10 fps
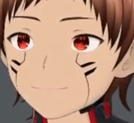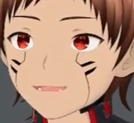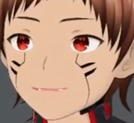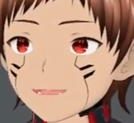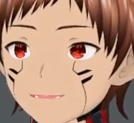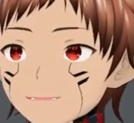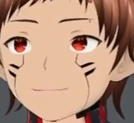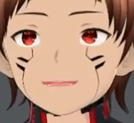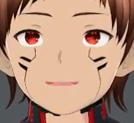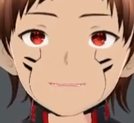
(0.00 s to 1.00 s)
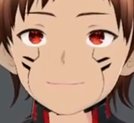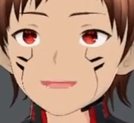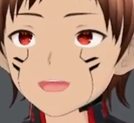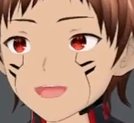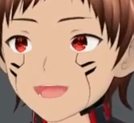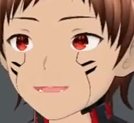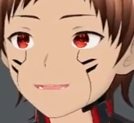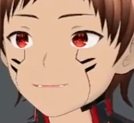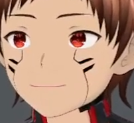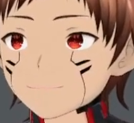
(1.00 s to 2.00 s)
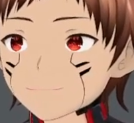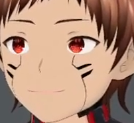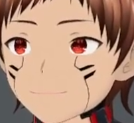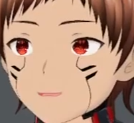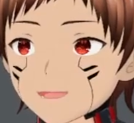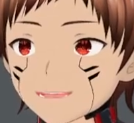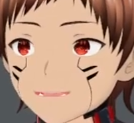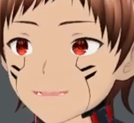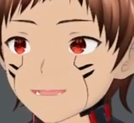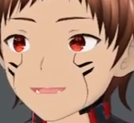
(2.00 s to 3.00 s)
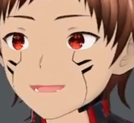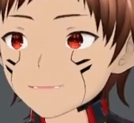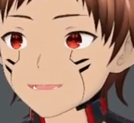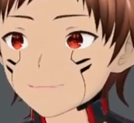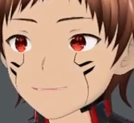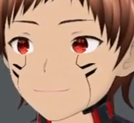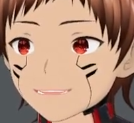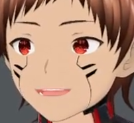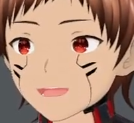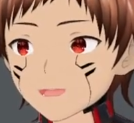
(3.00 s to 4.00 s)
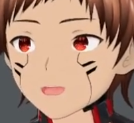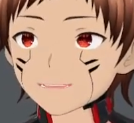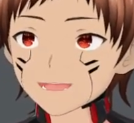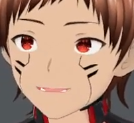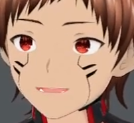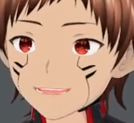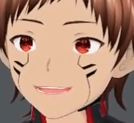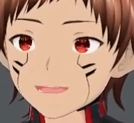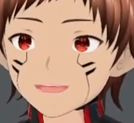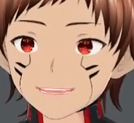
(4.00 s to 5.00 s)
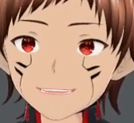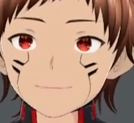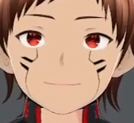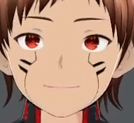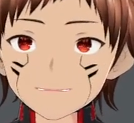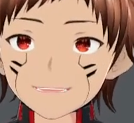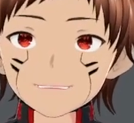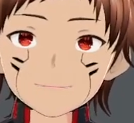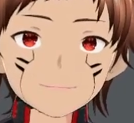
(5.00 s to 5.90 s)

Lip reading: Zephyr Squad, you got a decrease of 10 points as well. Nice, nice.